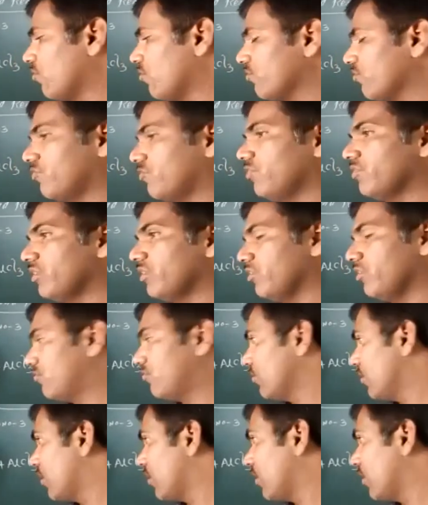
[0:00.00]
Oxygen
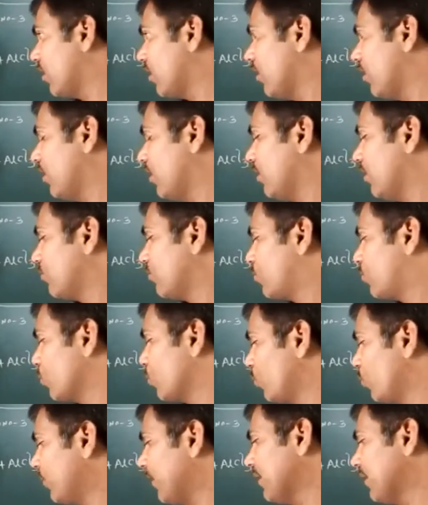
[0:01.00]
is a
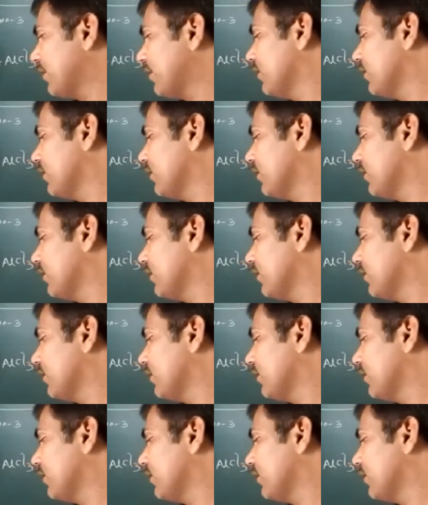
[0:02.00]
12